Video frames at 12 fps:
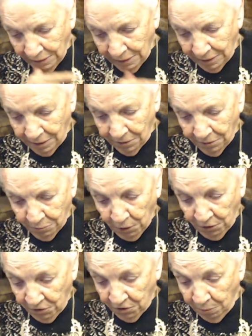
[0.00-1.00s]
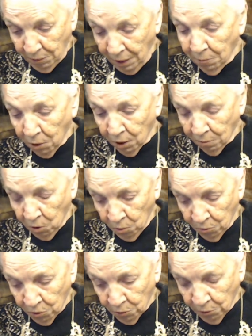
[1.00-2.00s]
uh, brought she he brought him home
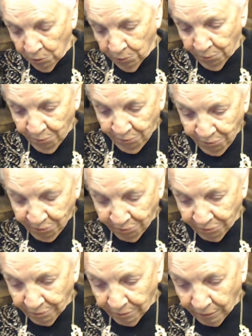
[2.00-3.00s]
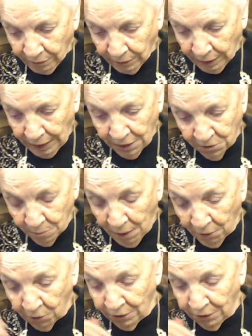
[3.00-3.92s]
to his mother